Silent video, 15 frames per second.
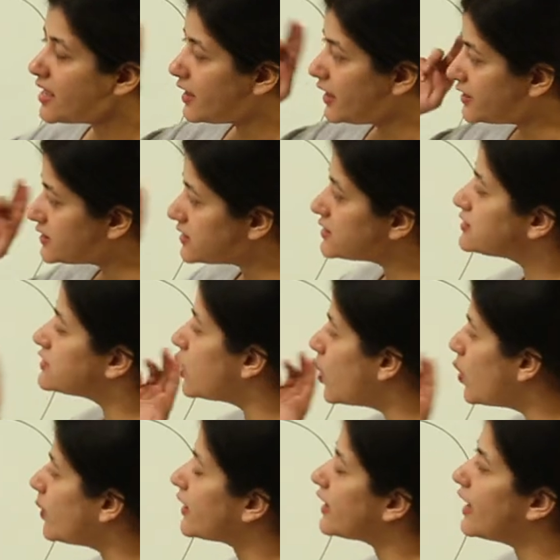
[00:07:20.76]
It is
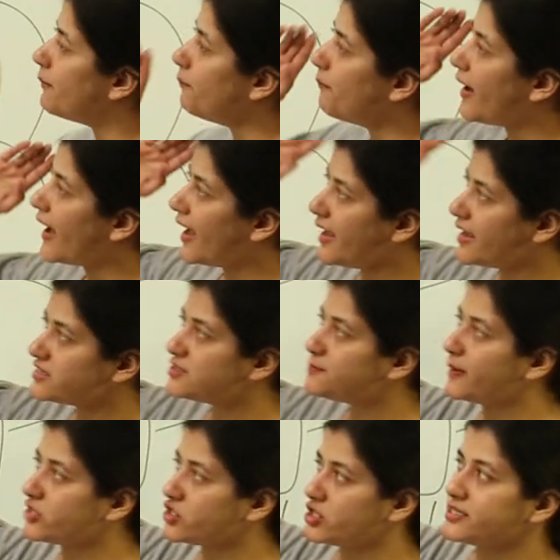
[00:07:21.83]
overcome by a
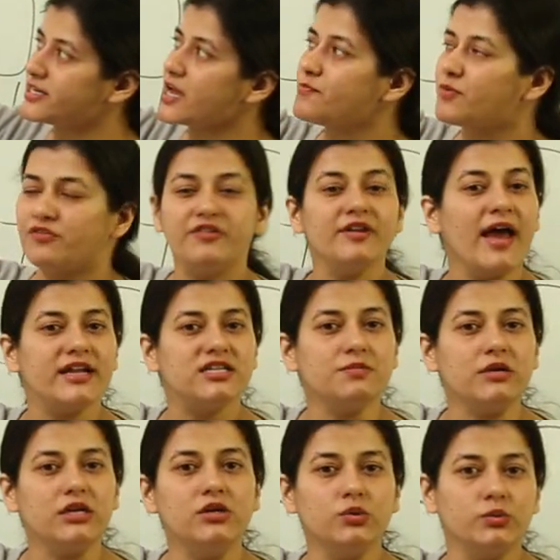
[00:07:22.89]
special type of
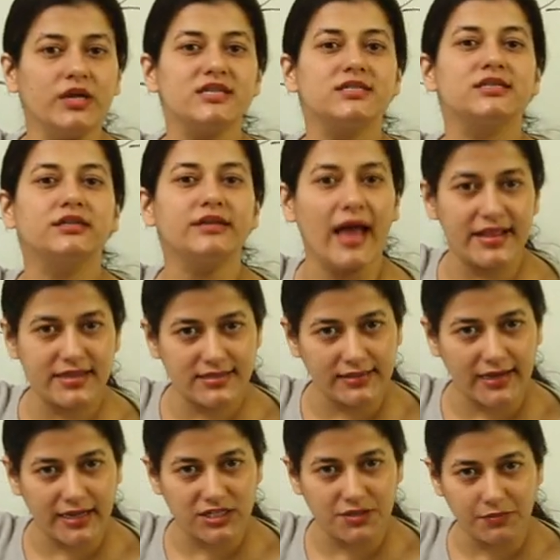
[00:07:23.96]
anatomy known as Kranz
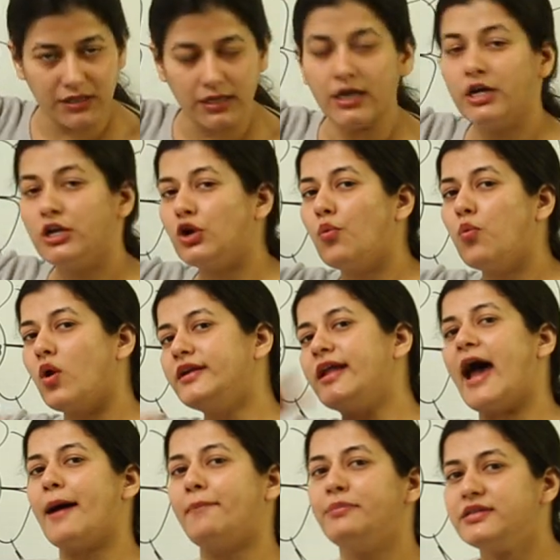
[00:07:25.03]
anatomy. Now, what
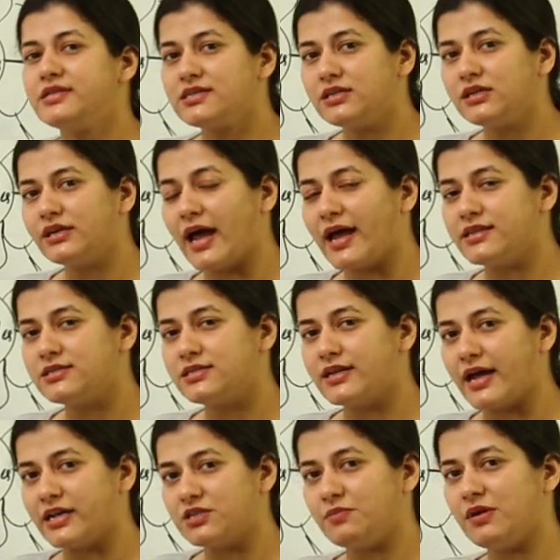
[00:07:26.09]
happens in Kranz
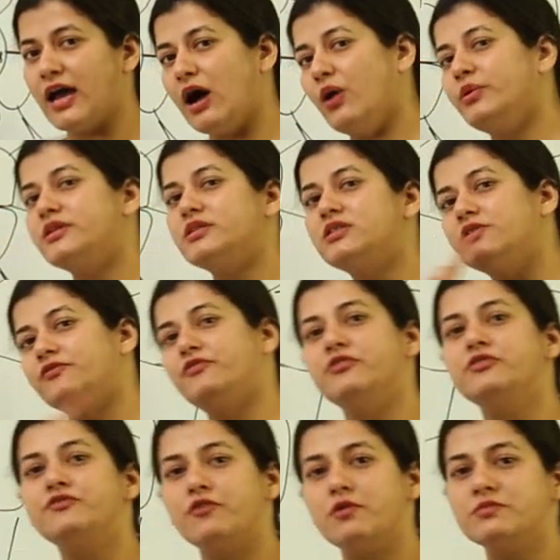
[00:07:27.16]
anatomy, how it is
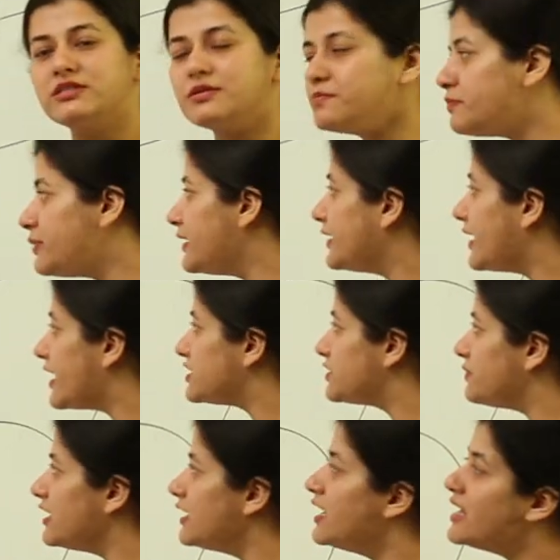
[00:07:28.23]
different from simple
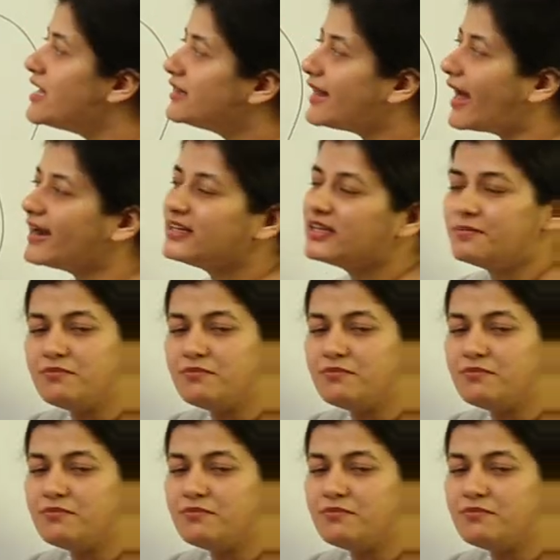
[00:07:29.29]
anatomy, that the